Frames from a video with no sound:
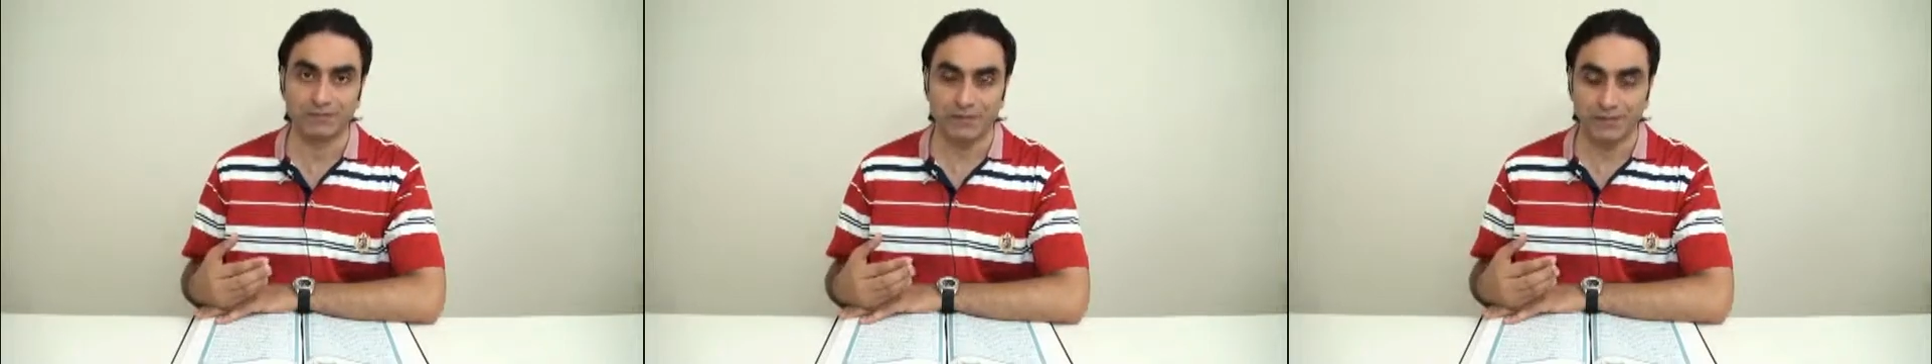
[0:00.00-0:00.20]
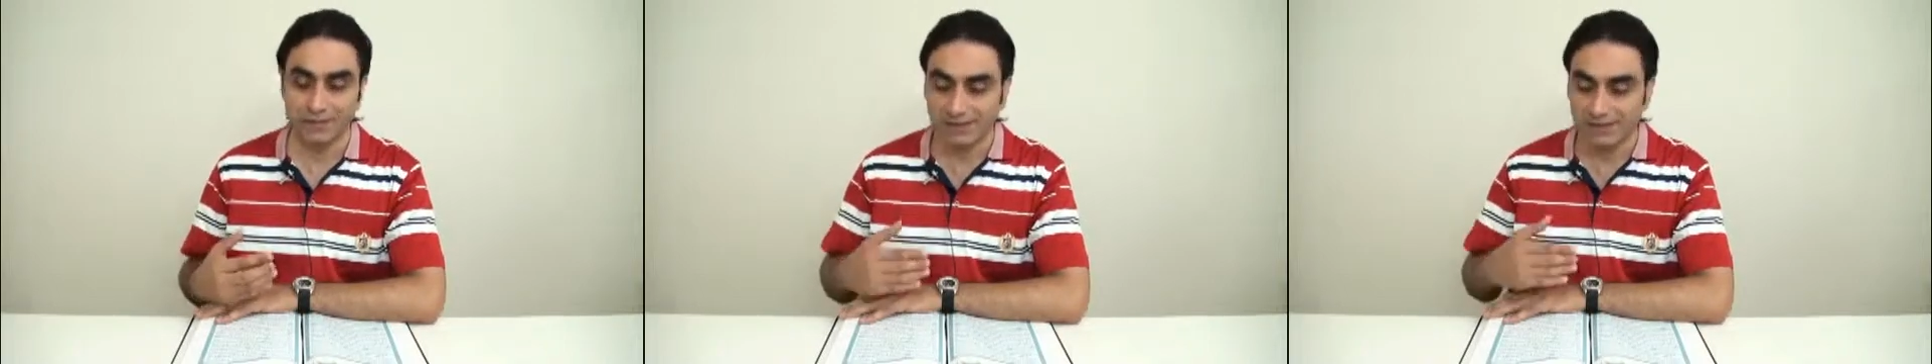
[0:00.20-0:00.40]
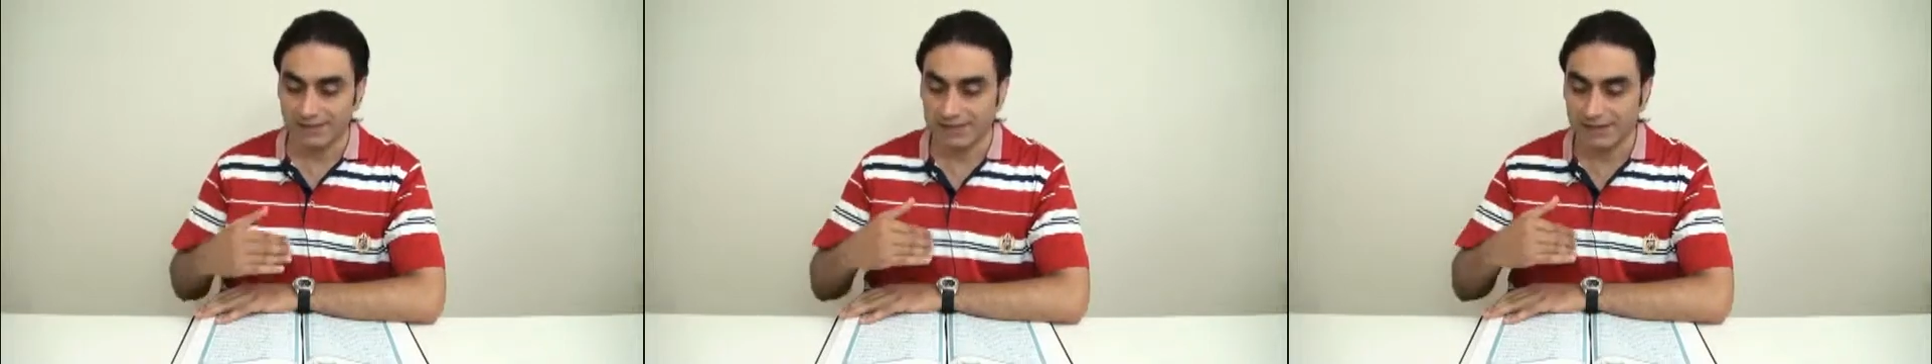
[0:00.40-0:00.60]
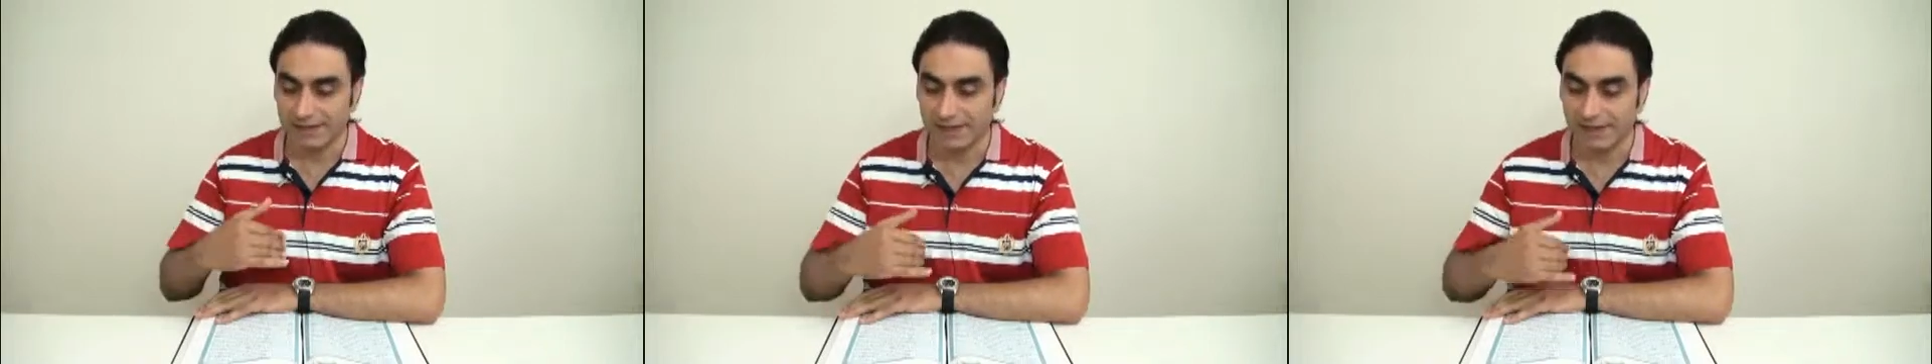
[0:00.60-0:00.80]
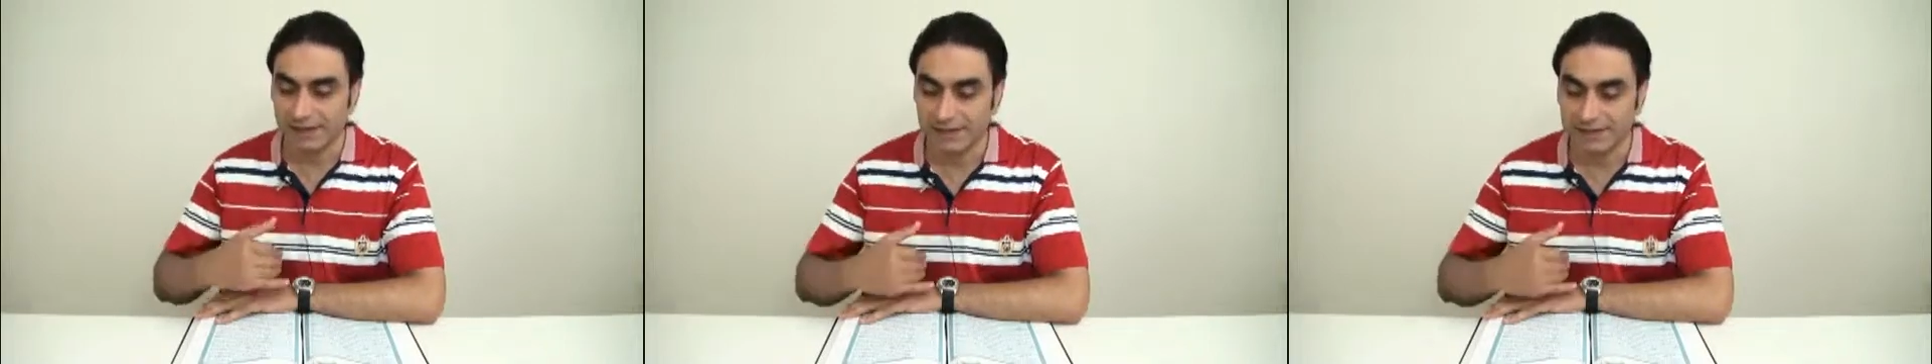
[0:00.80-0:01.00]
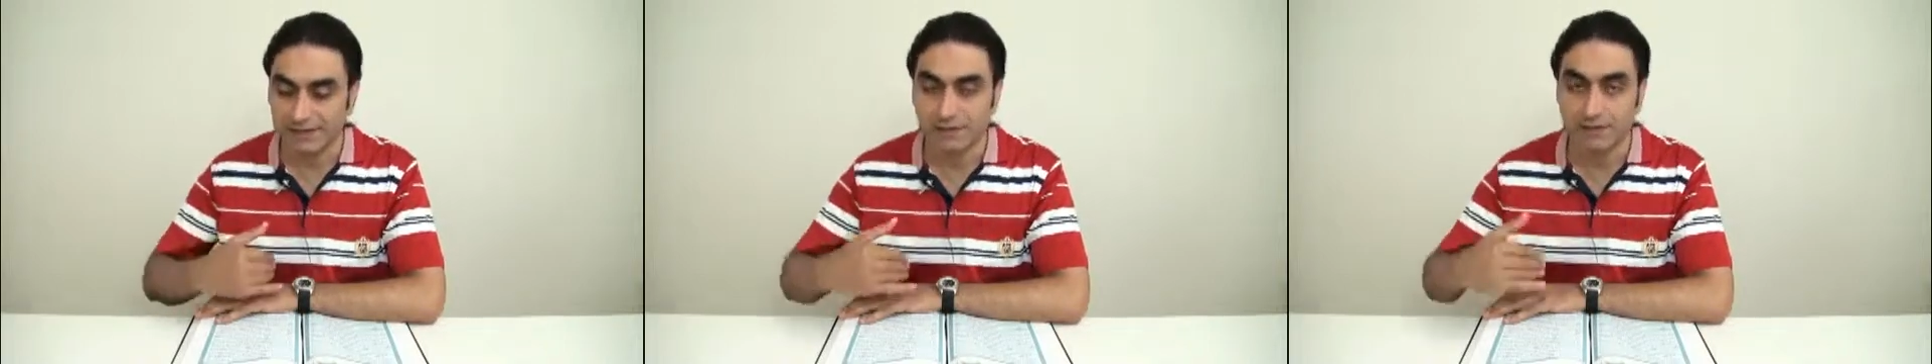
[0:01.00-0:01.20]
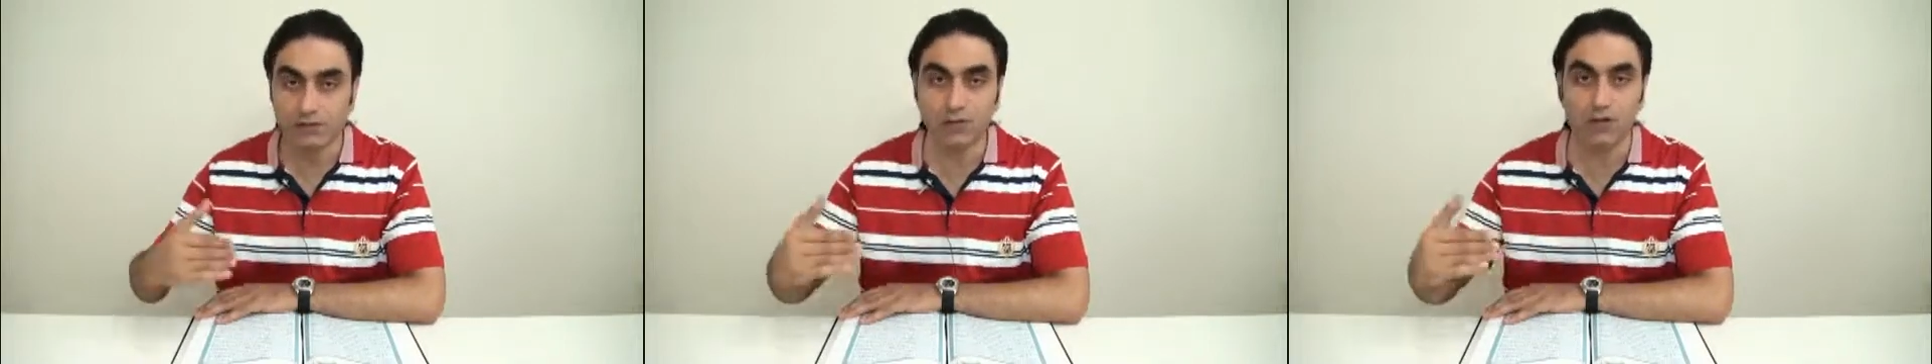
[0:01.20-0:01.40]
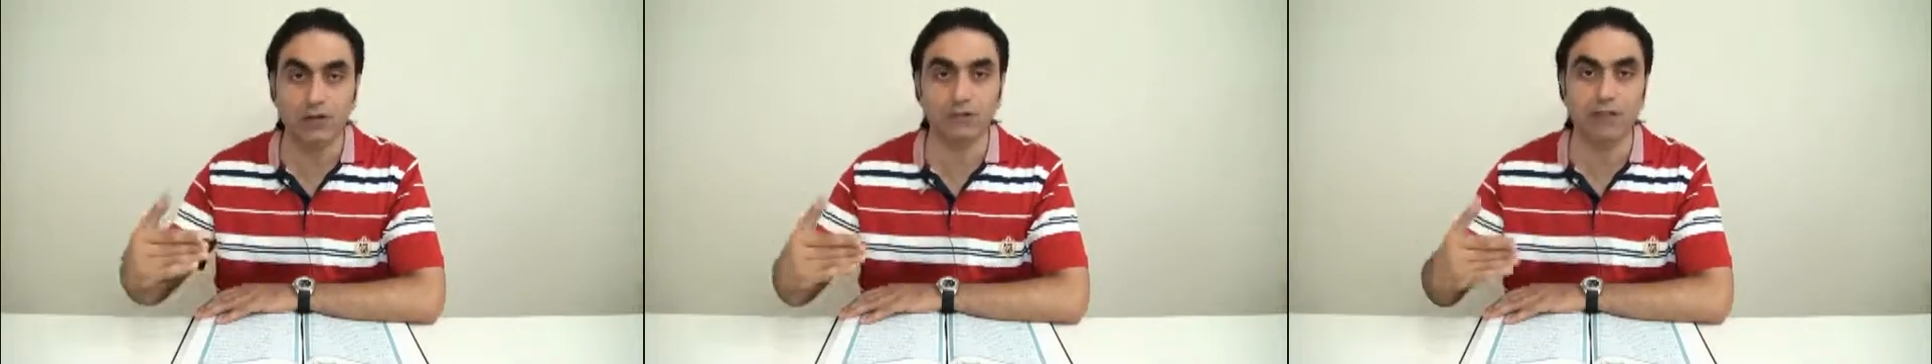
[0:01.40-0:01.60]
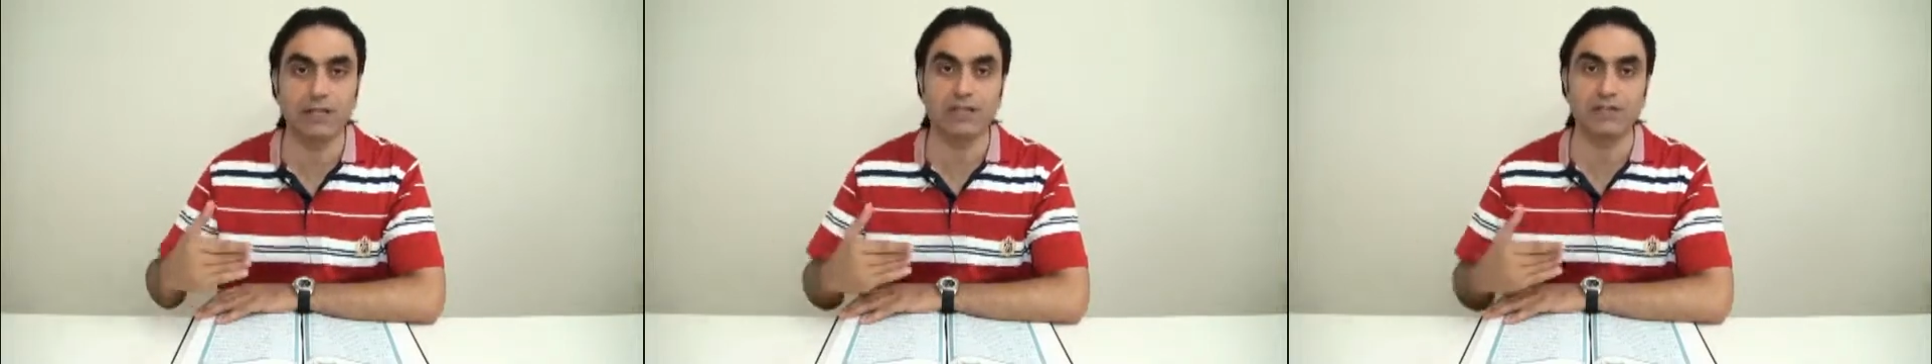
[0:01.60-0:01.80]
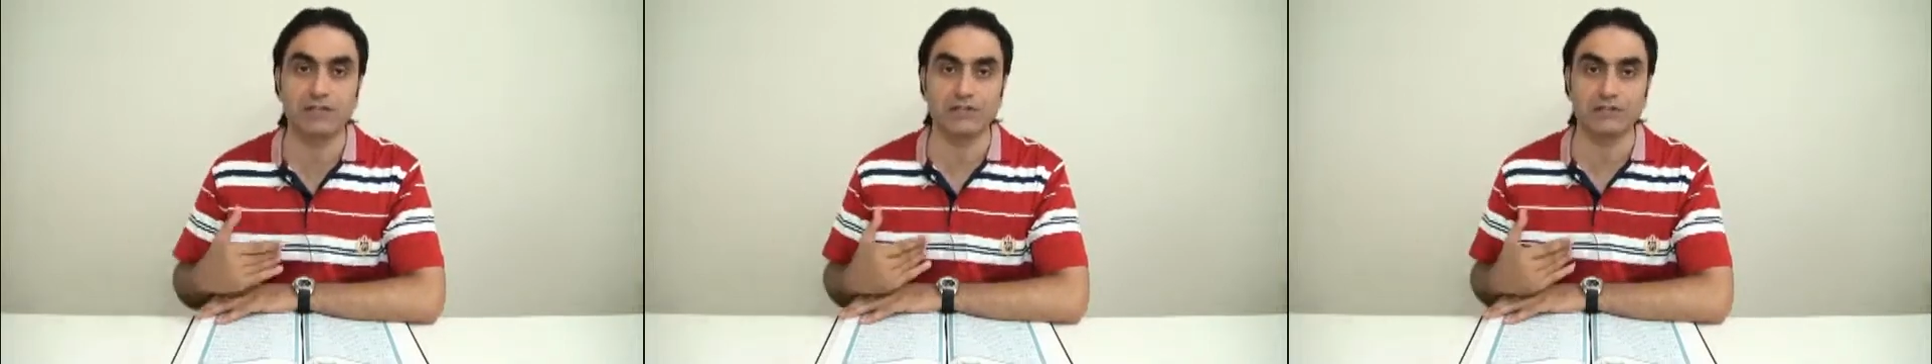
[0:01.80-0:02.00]
There is a strong
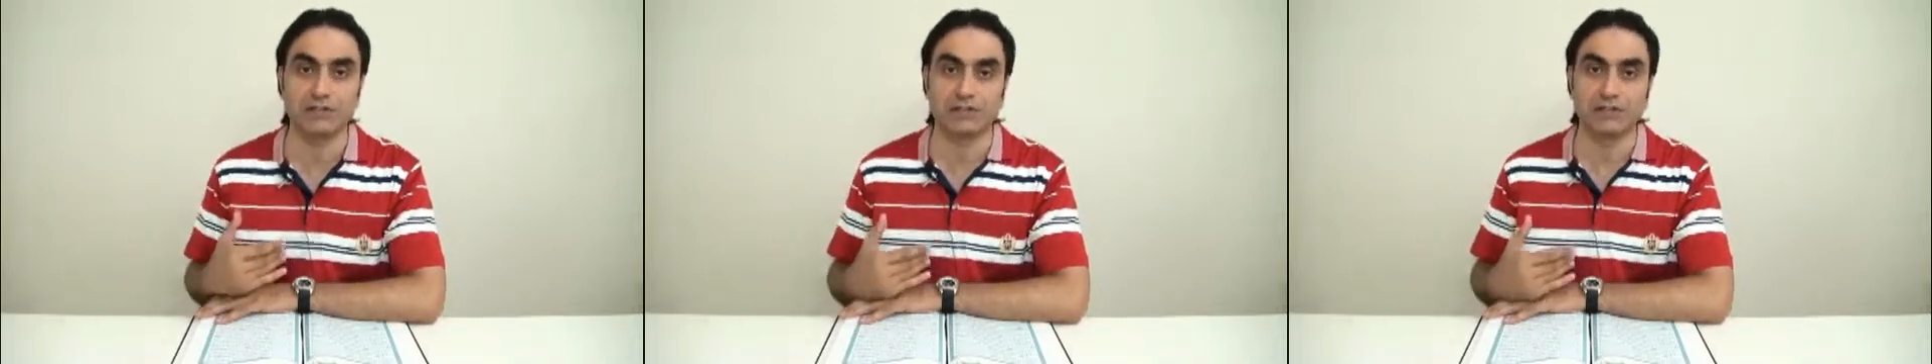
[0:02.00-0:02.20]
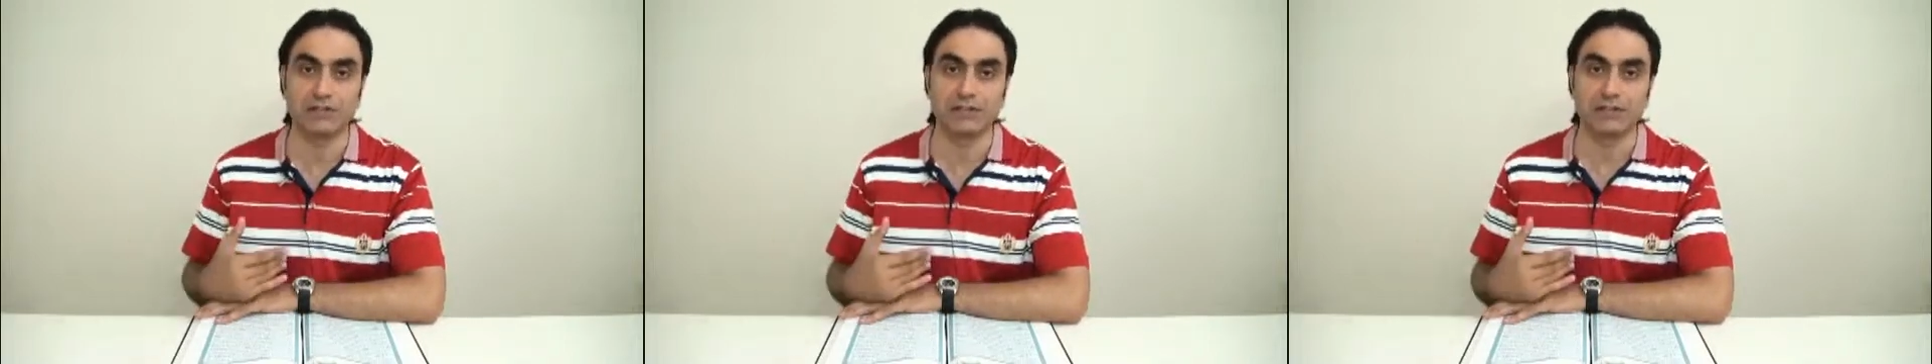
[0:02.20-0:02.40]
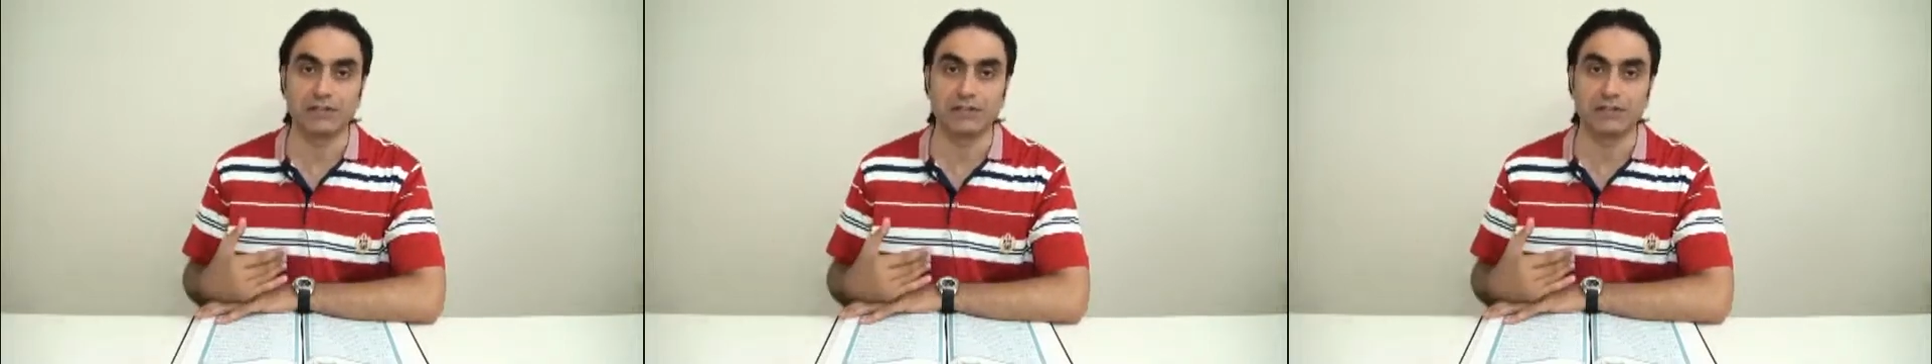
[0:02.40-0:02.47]
relation